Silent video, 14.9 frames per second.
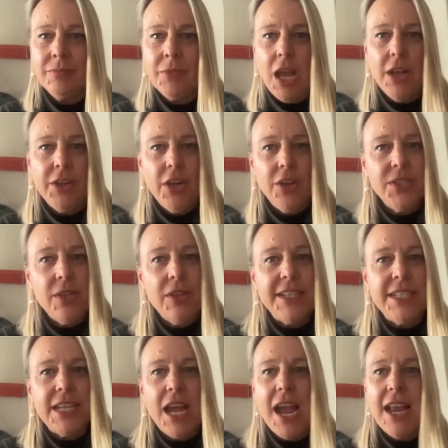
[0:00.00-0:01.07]
I'd also like
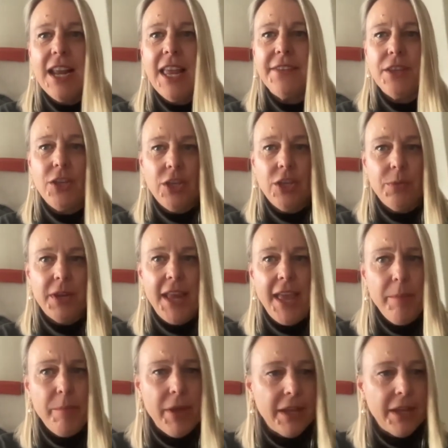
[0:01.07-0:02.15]
to highlight the
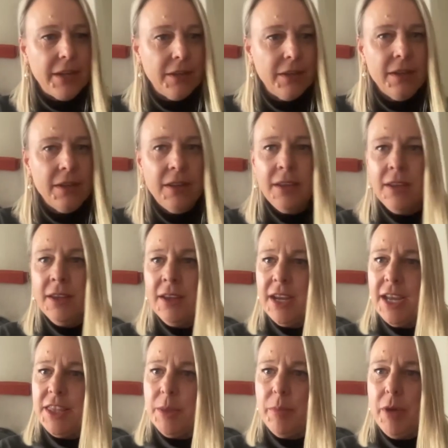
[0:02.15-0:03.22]
Q&A button
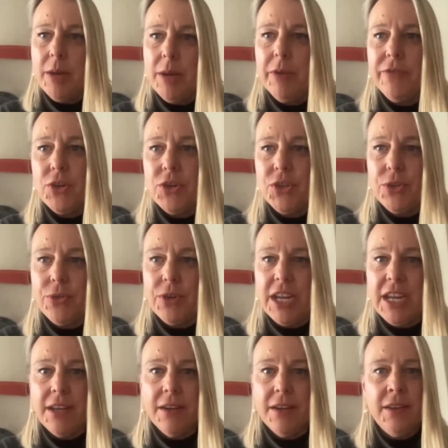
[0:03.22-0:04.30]
at the bottom of your
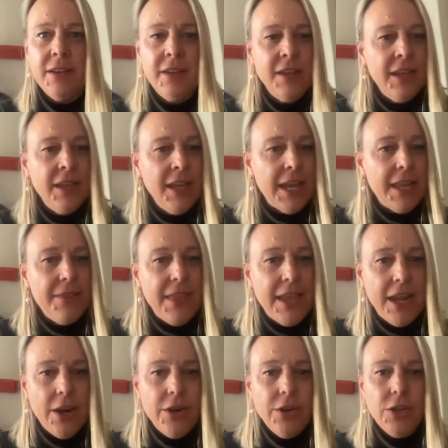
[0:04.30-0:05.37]
screen, and
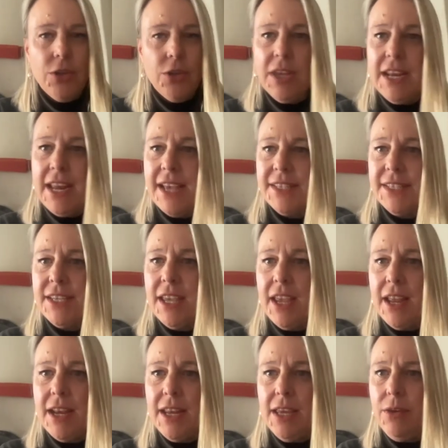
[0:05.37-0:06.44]
there you can ask
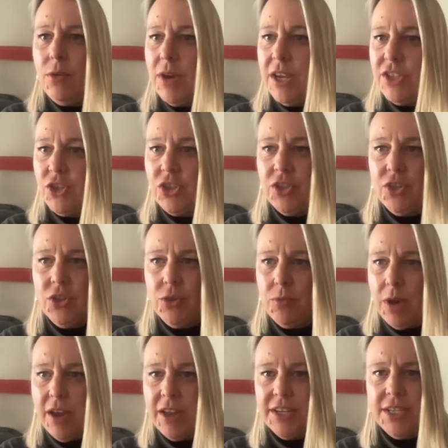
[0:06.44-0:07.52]
any questions you
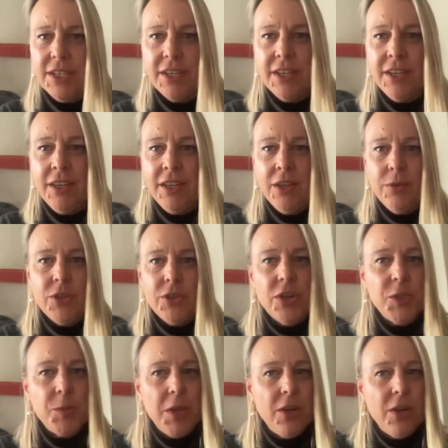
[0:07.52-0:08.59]
want, which our
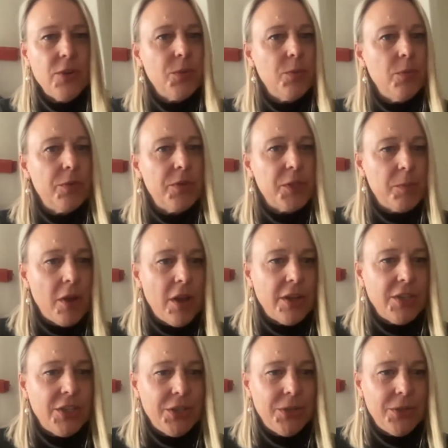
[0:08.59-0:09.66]
speakers will
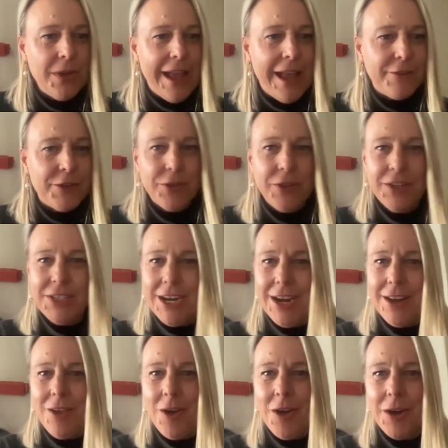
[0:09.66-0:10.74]
respond to after their
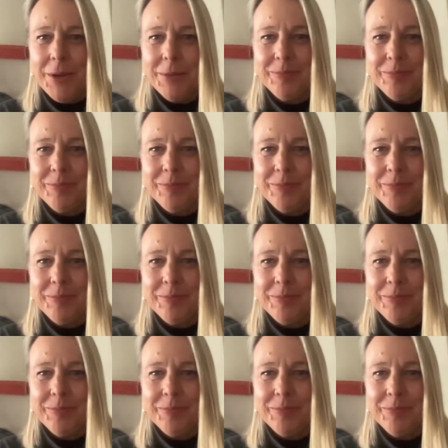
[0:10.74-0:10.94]
dialogue.